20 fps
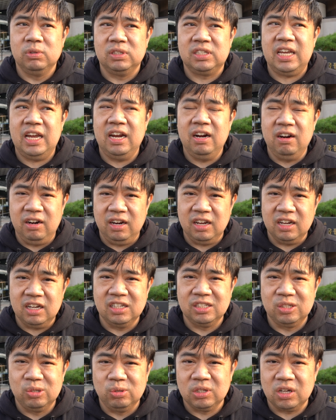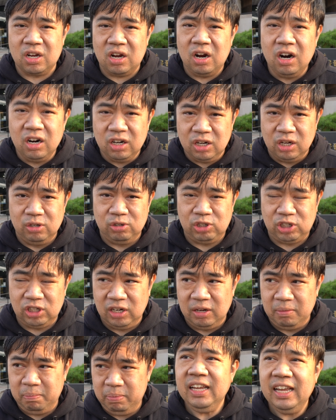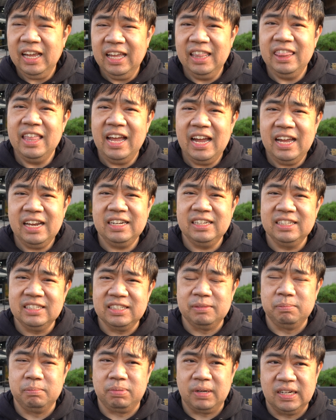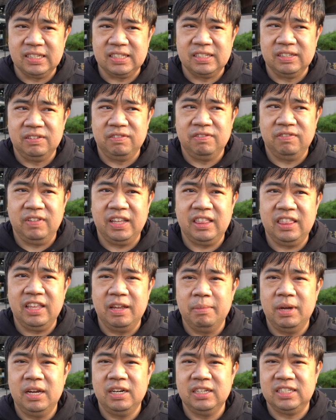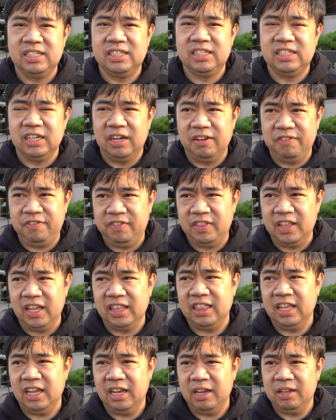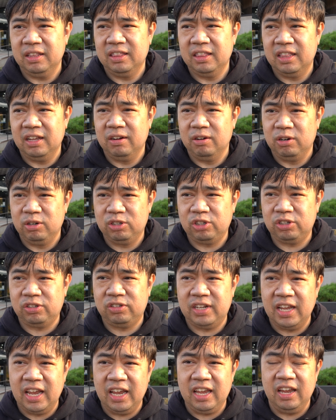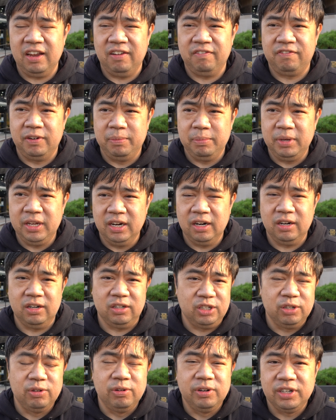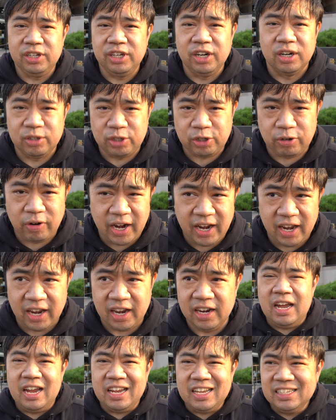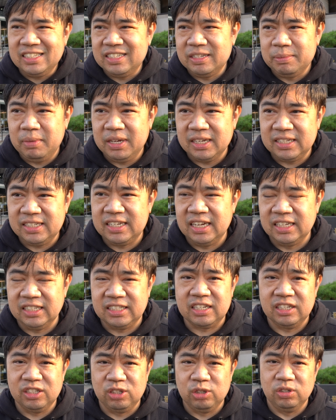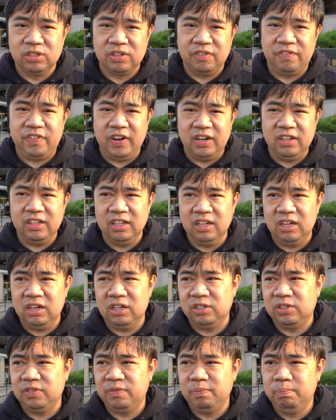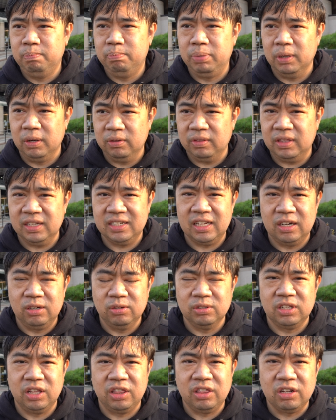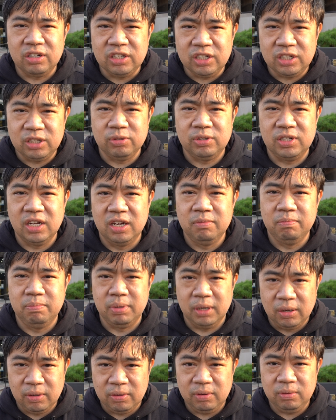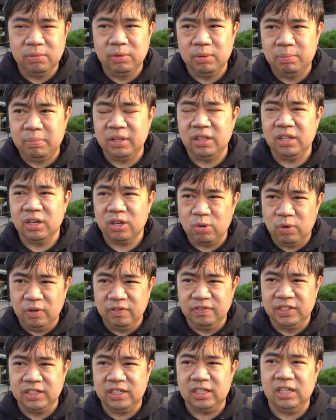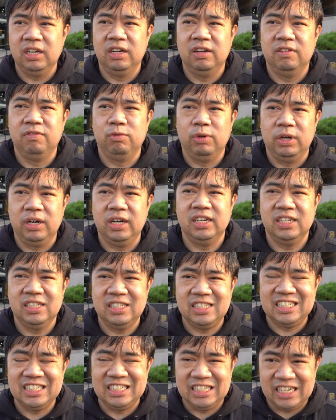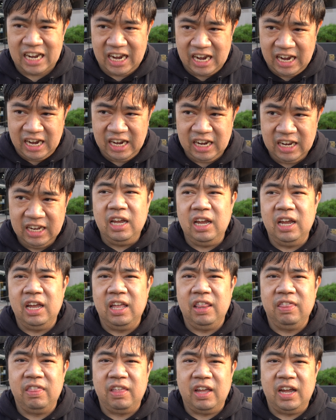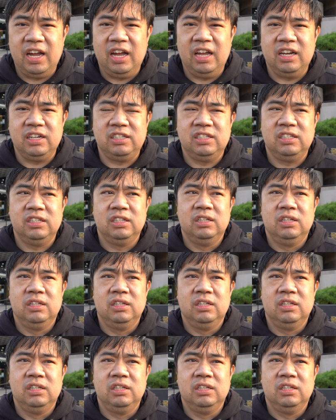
was carrying, because it was a cargo ship, and that is impressive. Like the amount of stuff that they're taking from here, doing trade. I guess it makes sense because it was a fairly large boat. They said it was a 32-ton boat, would be the equivalent of what it is today, and that